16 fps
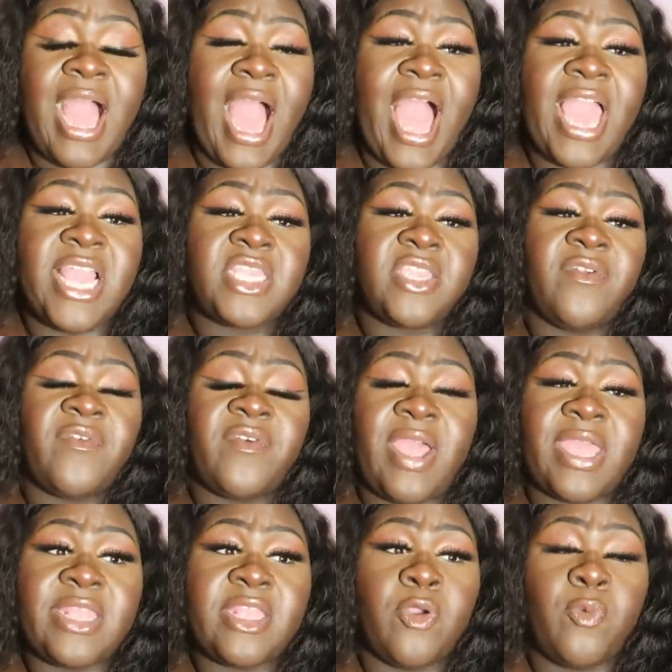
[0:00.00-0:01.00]
I just
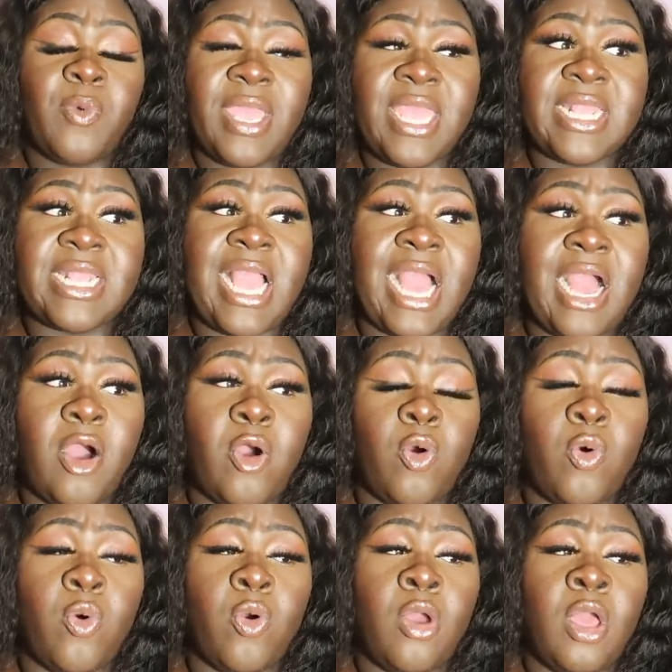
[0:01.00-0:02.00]
find it weird
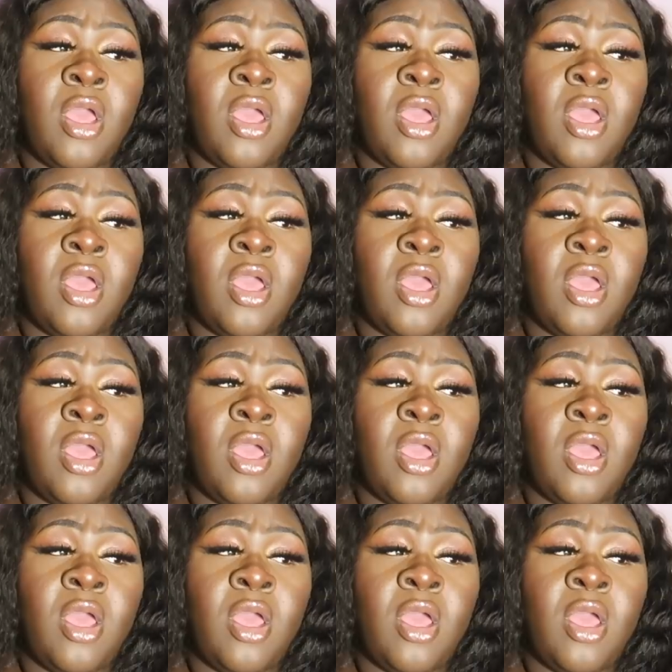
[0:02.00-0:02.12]
how